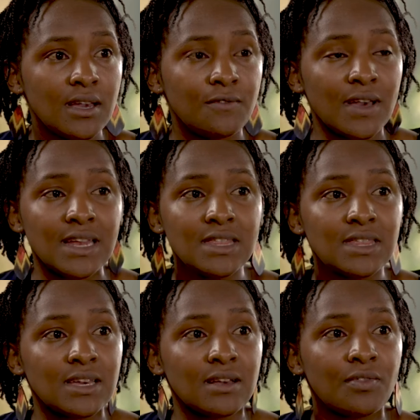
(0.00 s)
If
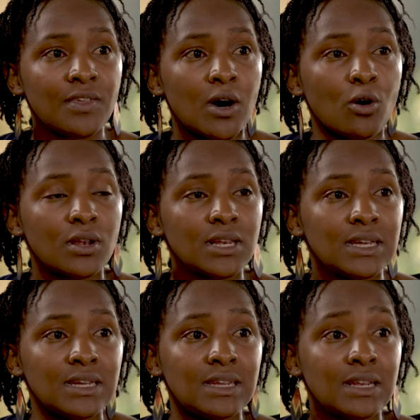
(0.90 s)
anything, they are
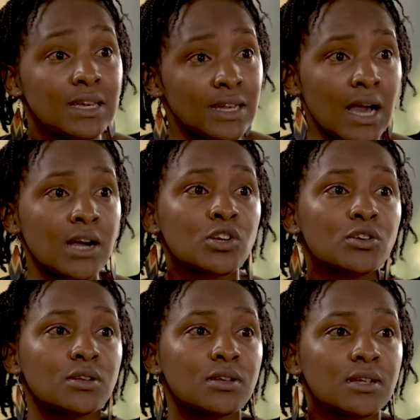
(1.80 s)
only delaying
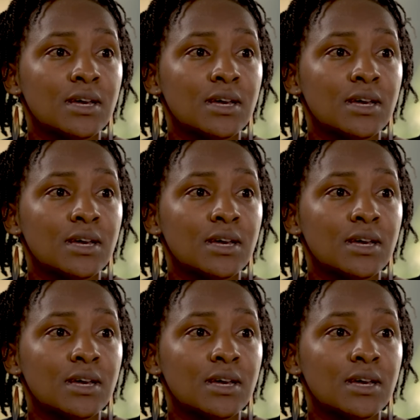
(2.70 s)
action.